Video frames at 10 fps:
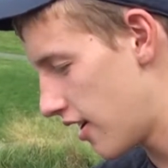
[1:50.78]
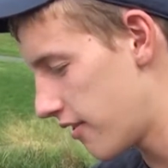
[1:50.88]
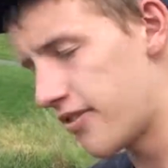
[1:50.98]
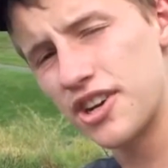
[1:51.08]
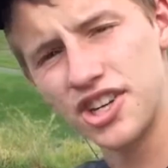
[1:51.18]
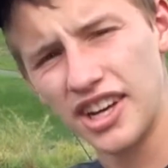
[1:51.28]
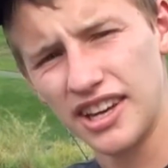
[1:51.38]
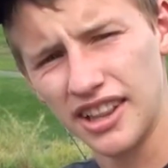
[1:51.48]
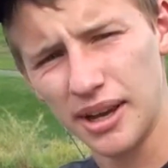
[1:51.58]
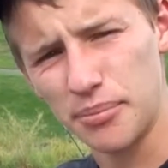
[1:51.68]
fishing
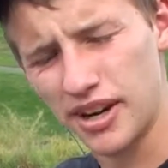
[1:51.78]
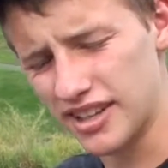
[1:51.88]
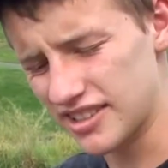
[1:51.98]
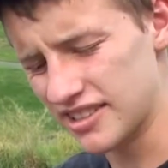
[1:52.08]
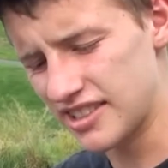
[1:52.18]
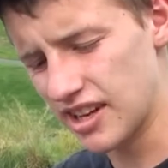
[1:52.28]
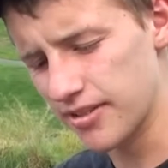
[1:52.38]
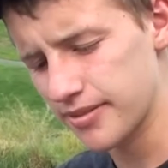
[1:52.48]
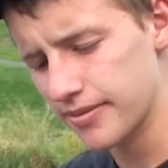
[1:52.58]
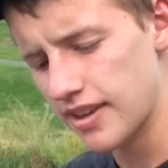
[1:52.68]
and like ponds and stuff.
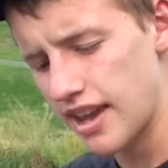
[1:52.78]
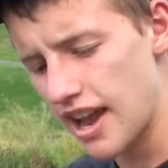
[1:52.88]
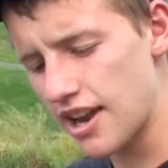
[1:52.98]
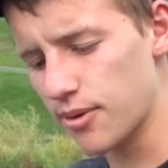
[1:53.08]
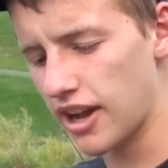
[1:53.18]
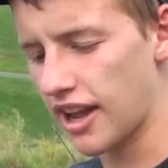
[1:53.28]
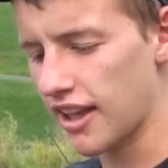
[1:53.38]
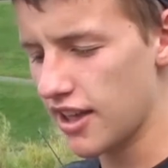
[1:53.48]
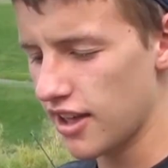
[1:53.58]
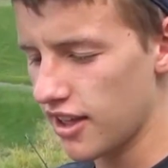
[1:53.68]
Anyway,
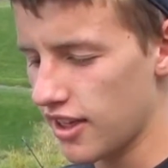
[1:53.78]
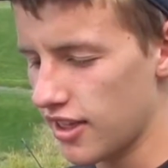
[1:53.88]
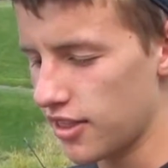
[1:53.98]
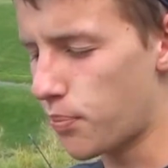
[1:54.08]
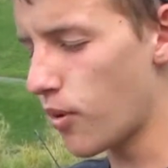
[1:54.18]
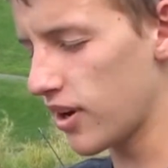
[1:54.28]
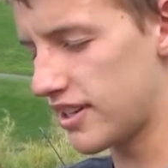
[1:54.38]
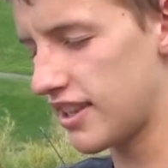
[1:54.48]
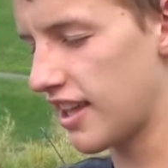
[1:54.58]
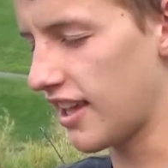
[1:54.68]
the point
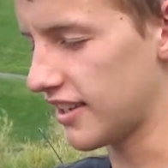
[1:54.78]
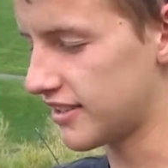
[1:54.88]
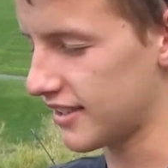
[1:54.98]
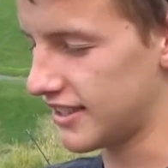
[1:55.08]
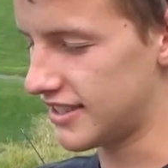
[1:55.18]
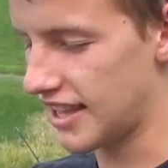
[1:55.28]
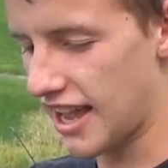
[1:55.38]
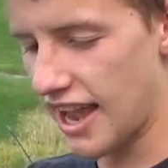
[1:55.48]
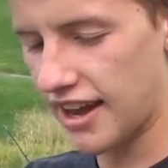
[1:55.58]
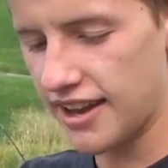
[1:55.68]
to this is
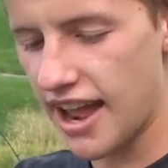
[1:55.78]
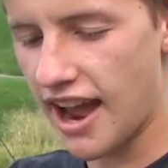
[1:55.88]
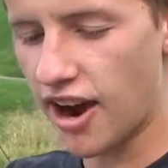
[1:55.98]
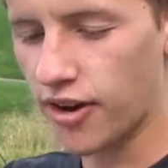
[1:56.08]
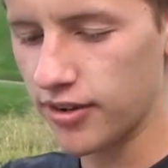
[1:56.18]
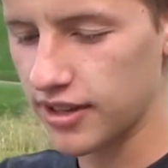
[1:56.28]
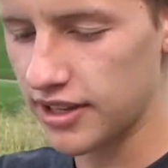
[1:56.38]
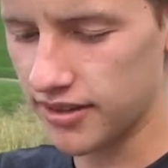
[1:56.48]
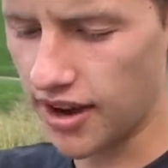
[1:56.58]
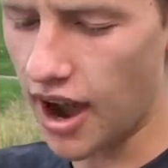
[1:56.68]
that now it
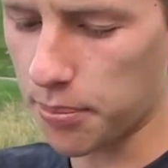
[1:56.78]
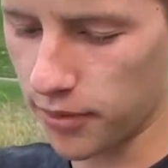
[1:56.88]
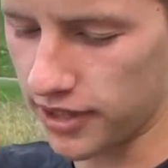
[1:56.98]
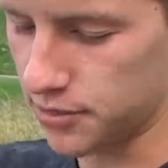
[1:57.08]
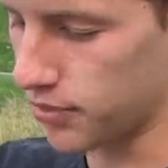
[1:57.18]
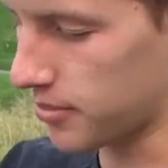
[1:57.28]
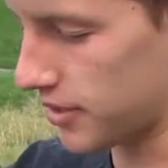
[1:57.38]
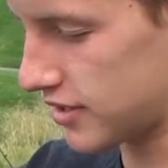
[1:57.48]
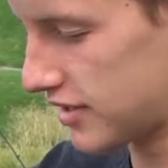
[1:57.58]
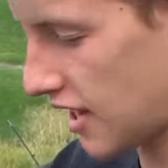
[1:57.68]
operates pretty much
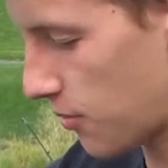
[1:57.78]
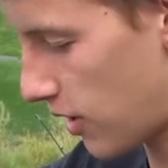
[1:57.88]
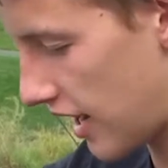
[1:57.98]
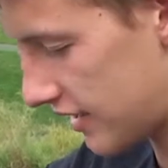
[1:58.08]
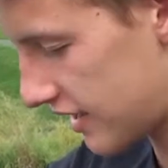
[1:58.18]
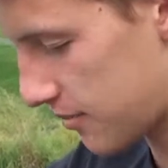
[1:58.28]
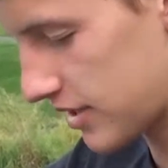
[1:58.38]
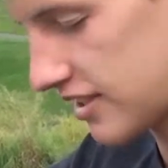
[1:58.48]
the same way. It's going to be